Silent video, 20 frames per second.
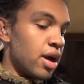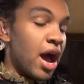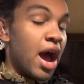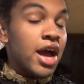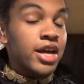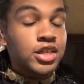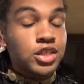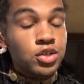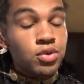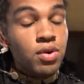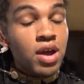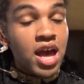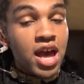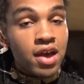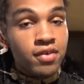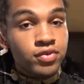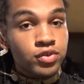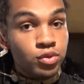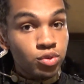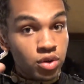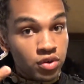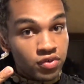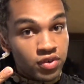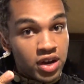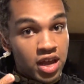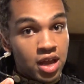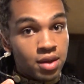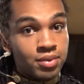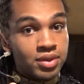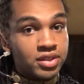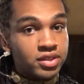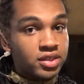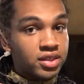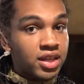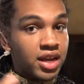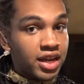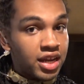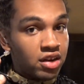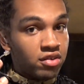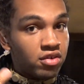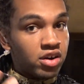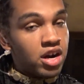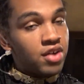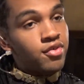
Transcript: I do have 2 different helmets that I can run.